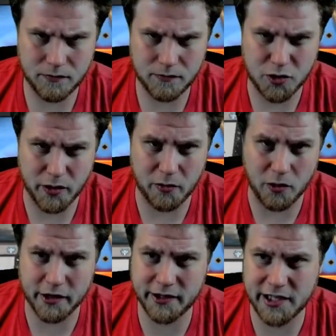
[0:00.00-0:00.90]
Do I
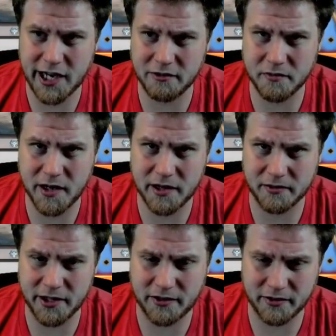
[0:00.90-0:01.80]
want to attack with my
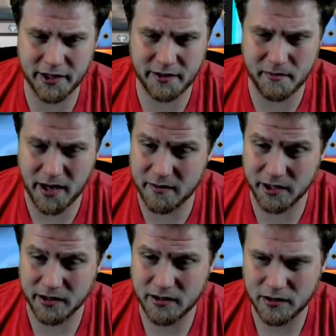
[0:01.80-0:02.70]
3/3? Maybe.